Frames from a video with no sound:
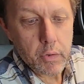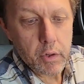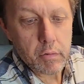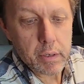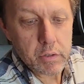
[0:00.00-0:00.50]

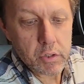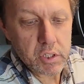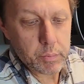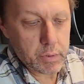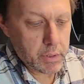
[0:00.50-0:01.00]
Rice
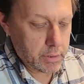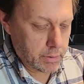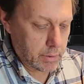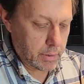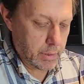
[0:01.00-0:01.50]
Krispies.
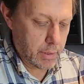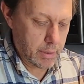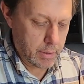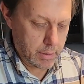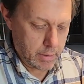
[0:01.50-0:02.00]

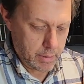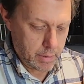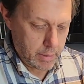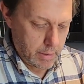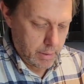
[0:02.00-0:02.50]

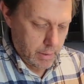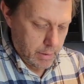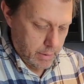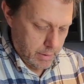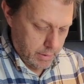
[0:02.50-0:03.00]

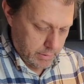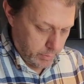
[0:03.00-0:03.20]
So